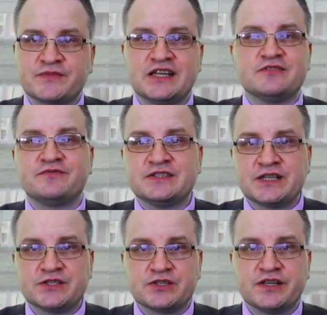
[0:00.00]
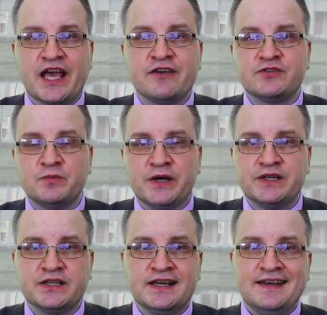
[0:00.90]
kind of essentially
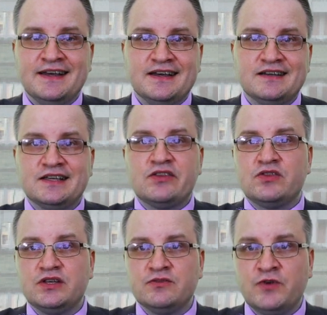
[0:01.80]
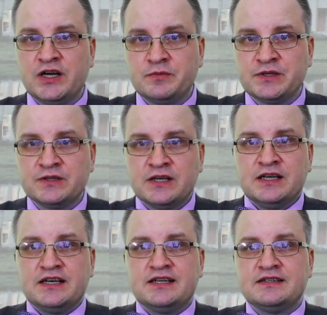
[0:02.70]
everybody in the environment,
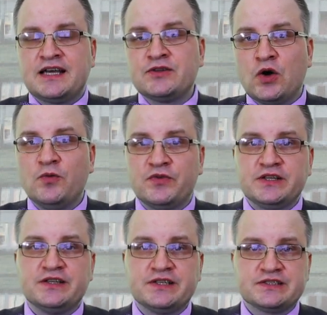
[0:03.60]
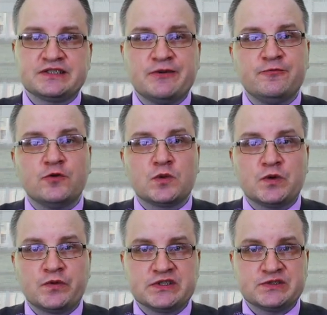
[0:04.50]
and hopefully there is some form
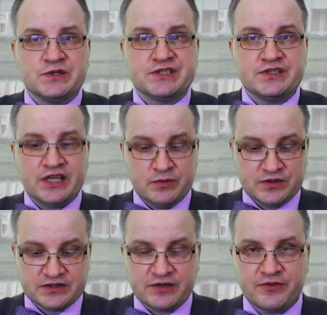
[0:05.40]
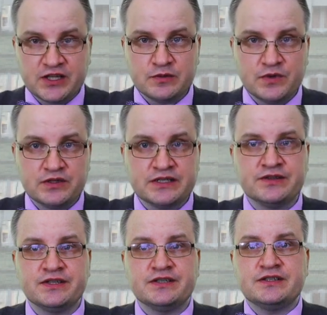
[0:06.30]
of a switching tables available
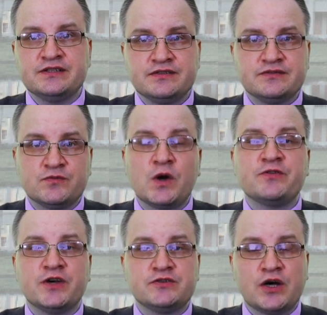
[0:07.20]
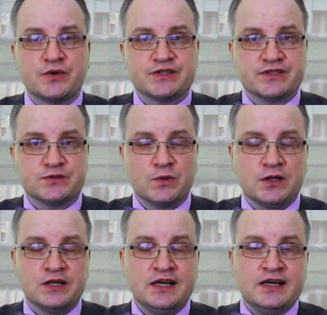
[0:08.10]
in Wi-Fi routers as
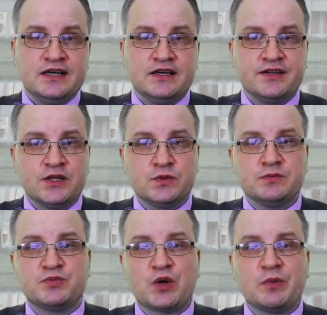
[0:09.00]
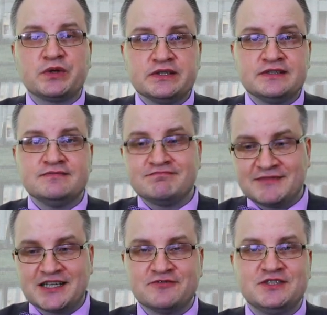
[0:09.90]
well that will properly
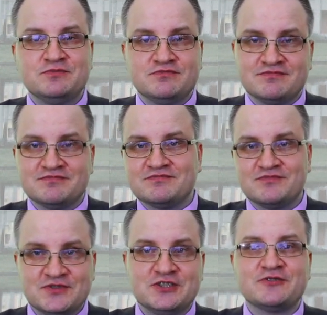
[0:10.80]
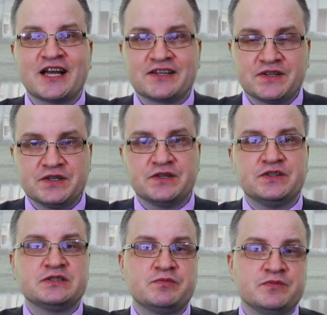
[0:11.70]
kind of direct
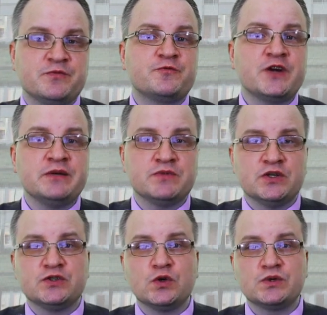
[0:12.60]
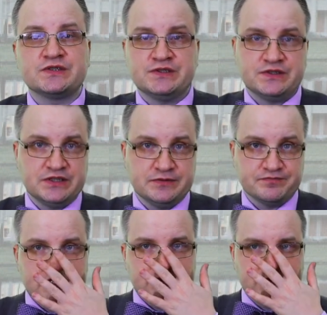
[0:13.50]
this frame towards the C.
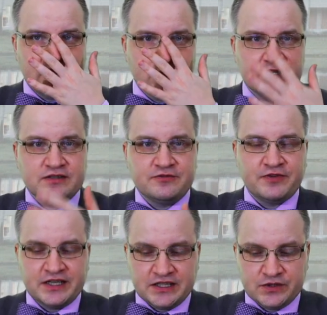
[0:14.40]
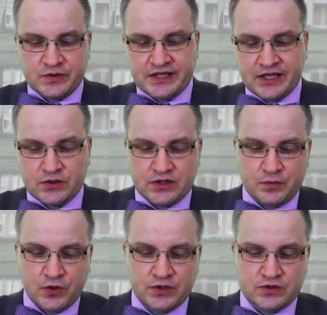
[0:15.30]
So now finally we get to the
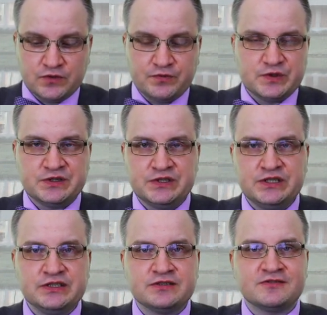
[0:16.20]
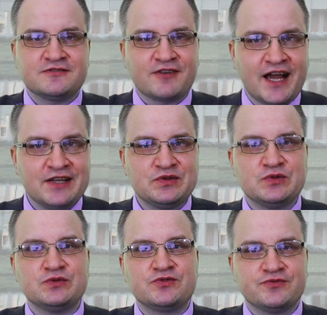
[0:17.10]
point of C is trying
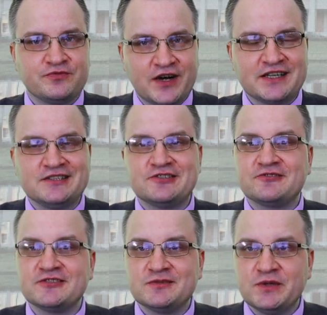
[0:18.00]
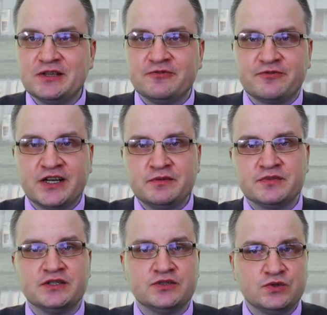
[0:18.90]
to finally transmit the
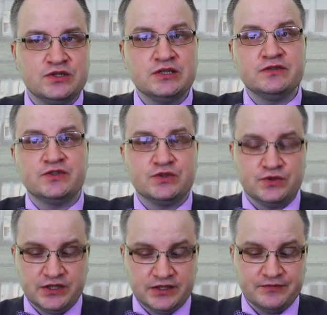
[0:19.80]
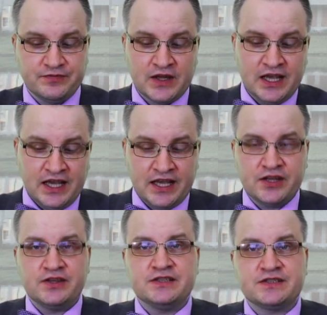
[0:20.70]
frame to deliver to D. And
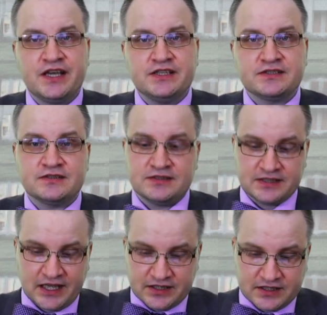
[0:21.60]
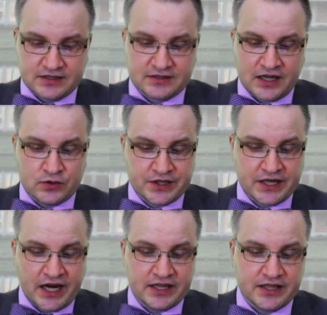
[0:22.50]
in this case, again, I
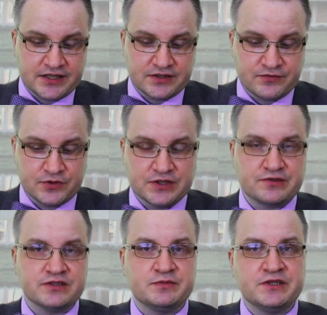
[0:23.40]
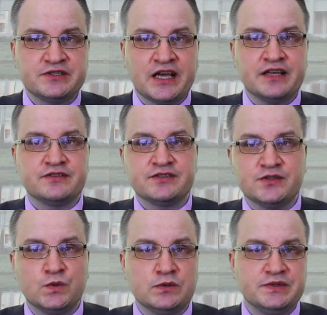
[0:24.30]
already highlighted for the transmission address,
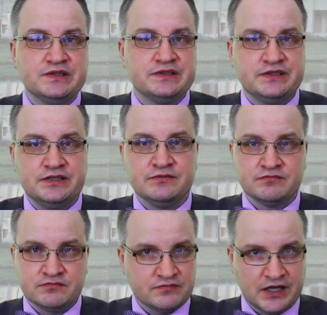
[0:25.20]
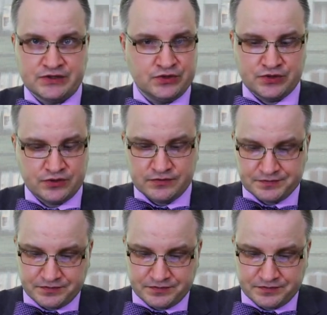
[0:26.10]
it will be C as usual.